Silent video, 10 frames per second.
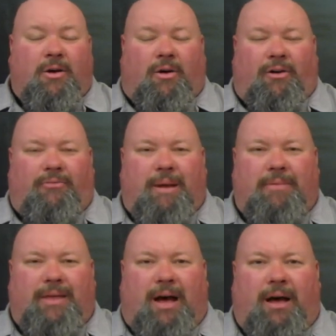or if
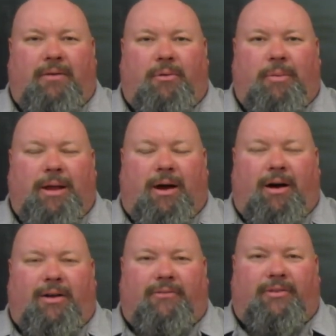maybe the hunt will be
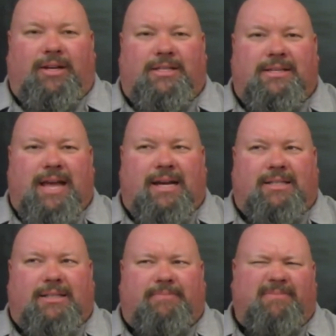on for its
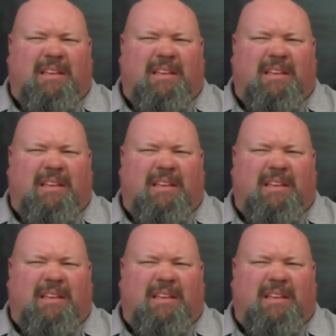next